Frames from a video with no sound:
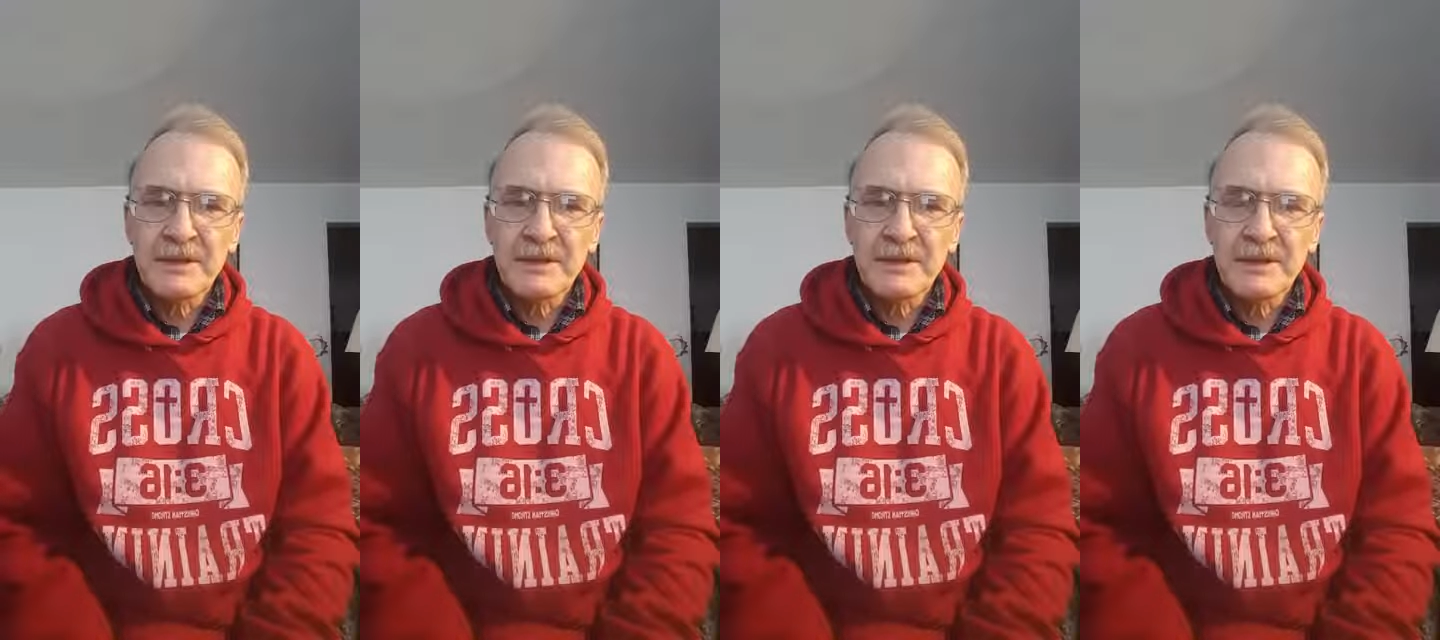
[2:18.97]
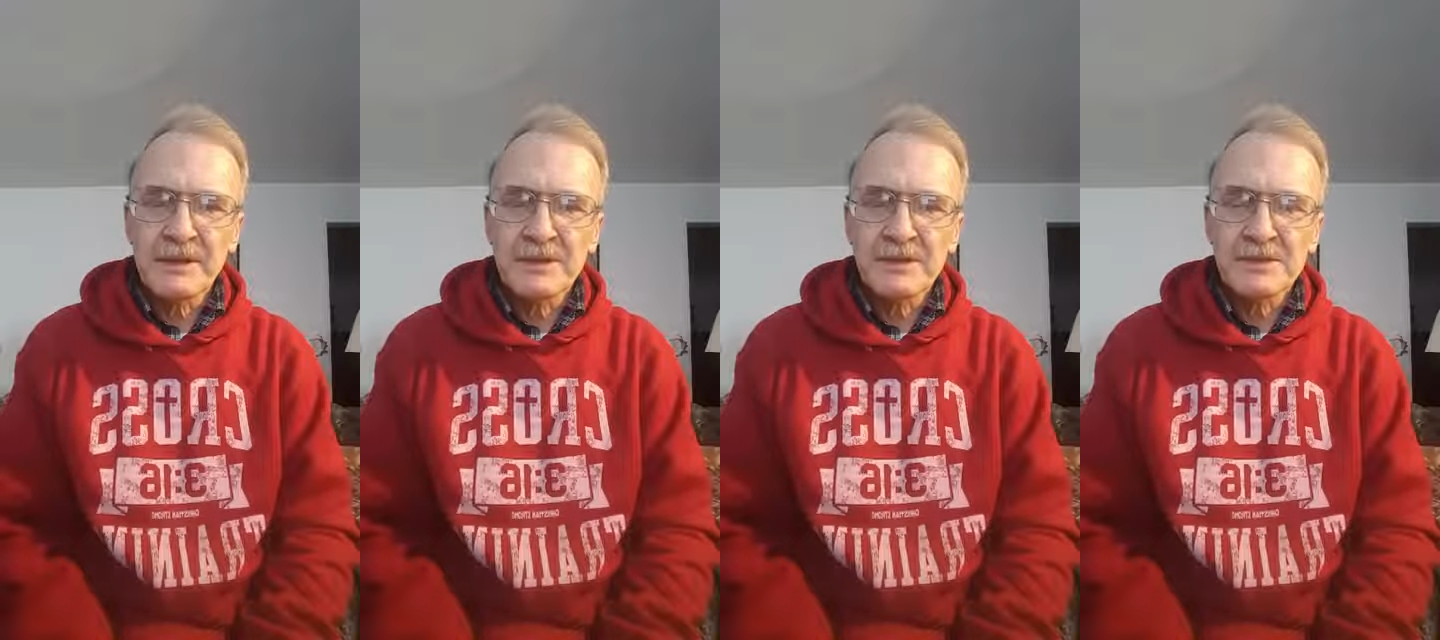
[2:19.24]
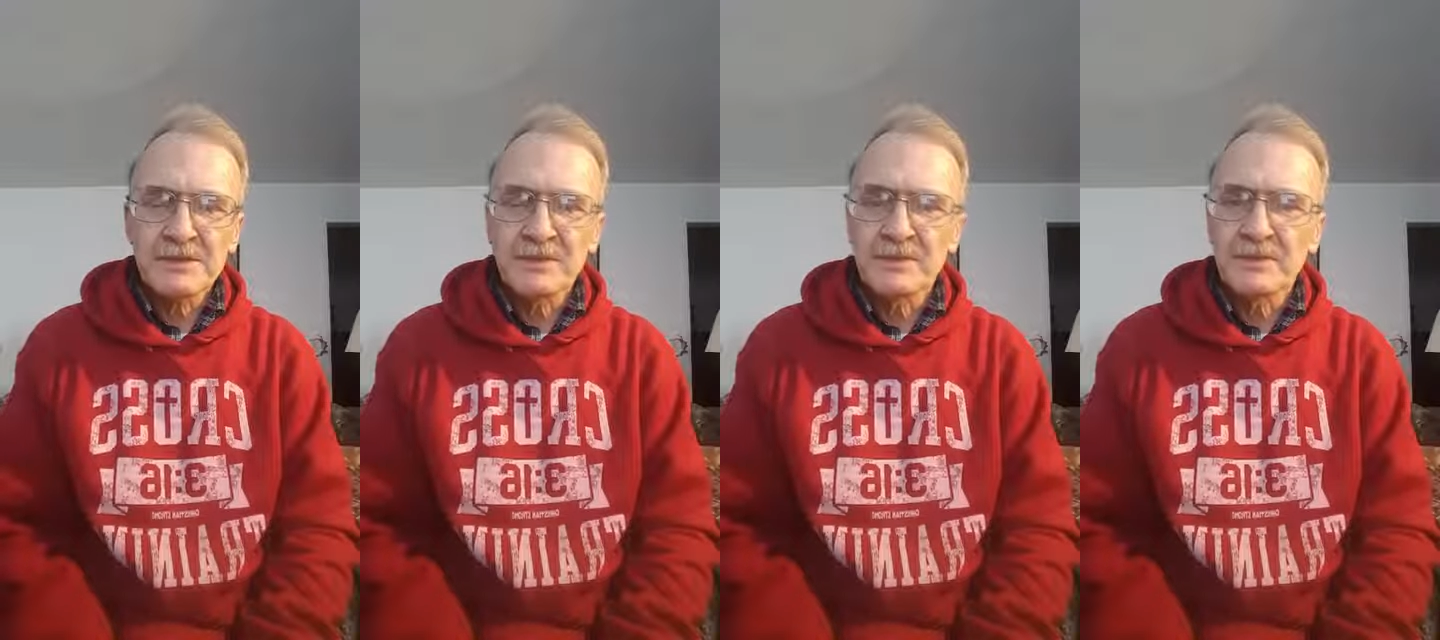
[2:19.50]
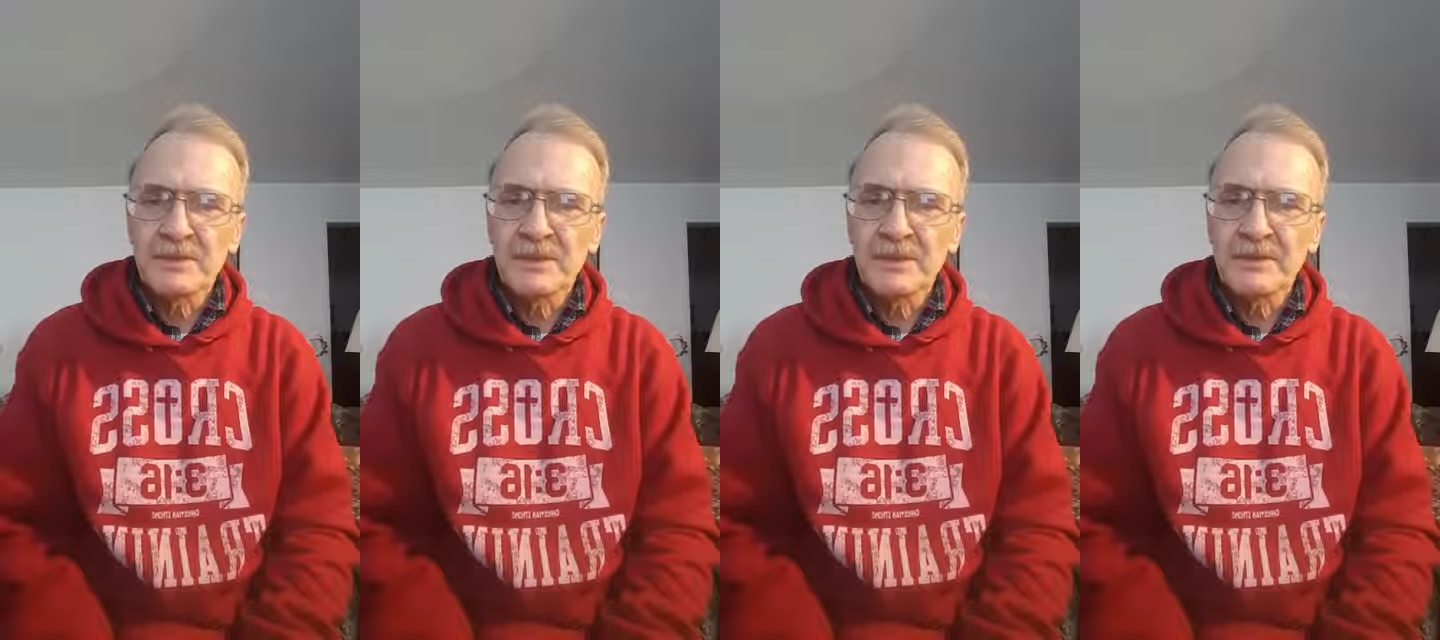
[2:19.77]
here's
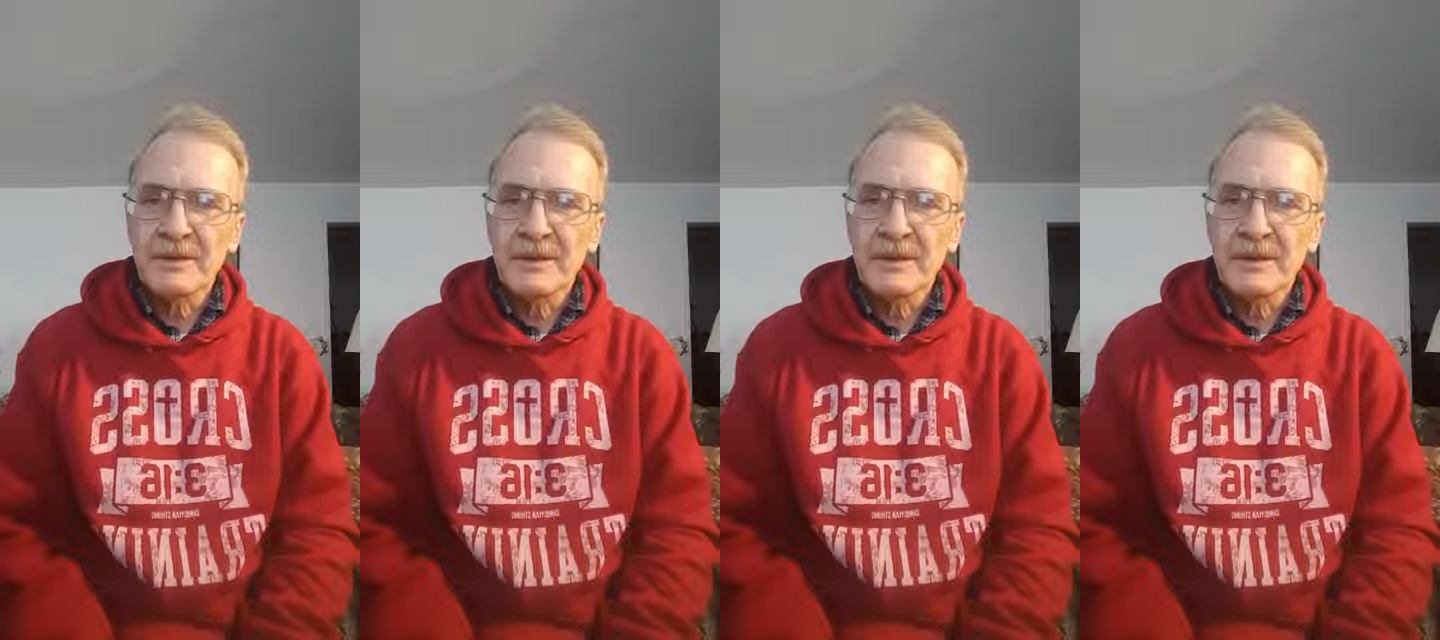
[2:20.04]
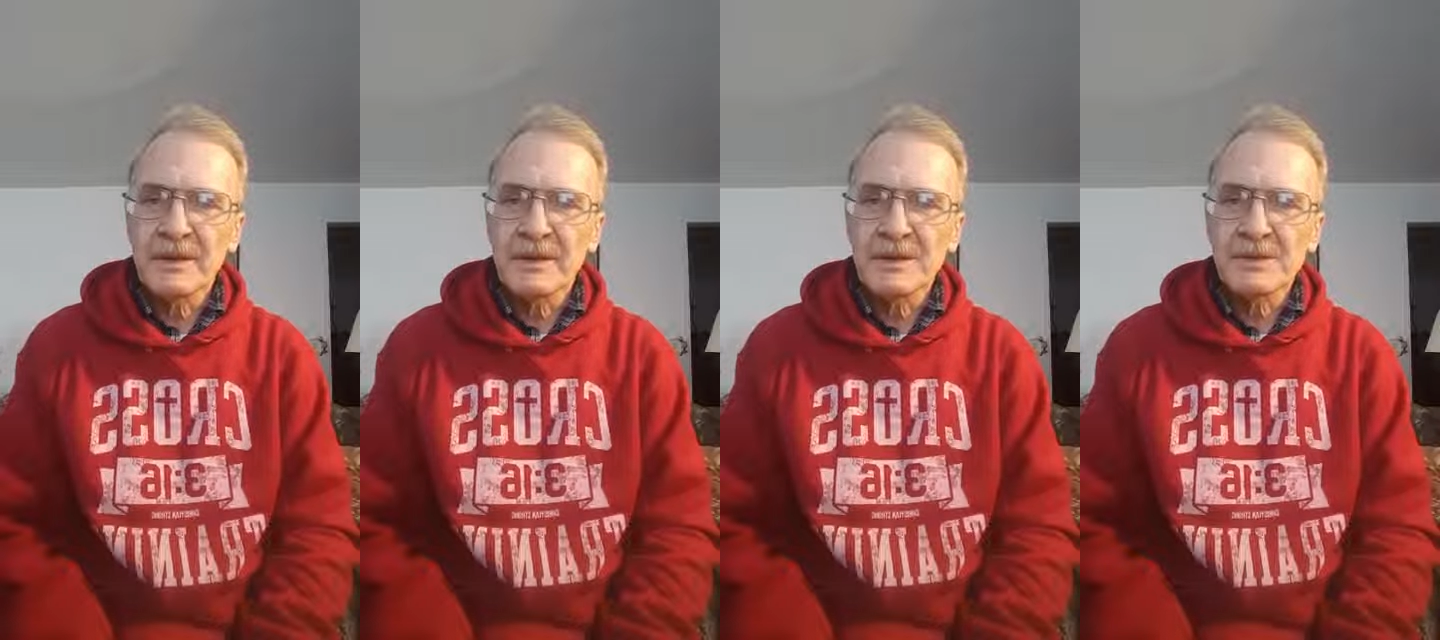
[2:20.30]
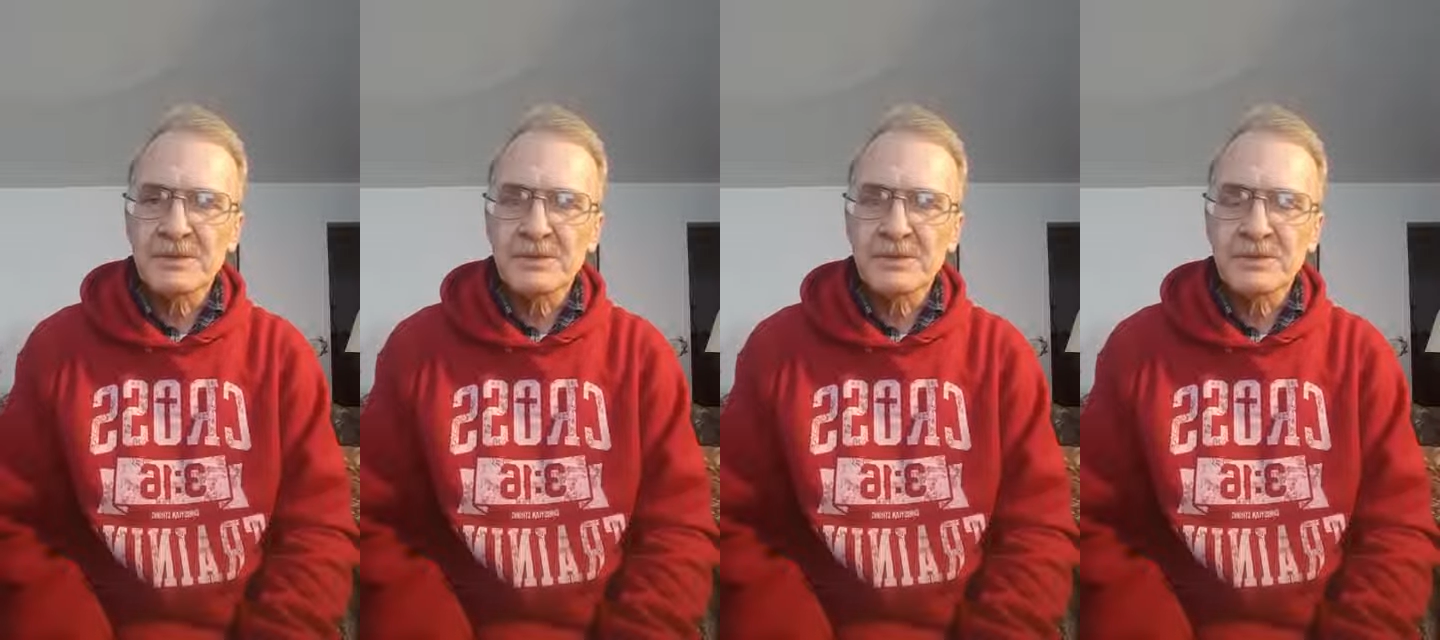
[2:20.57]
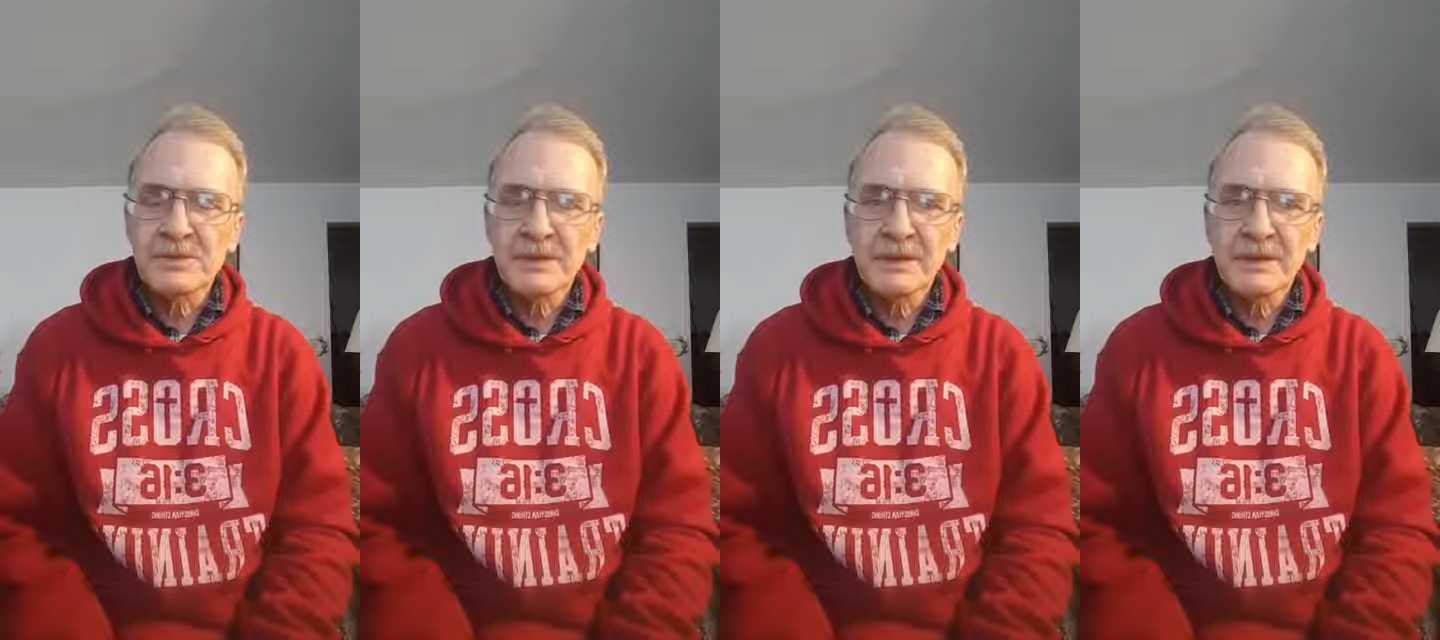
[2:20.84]
one of the key issues: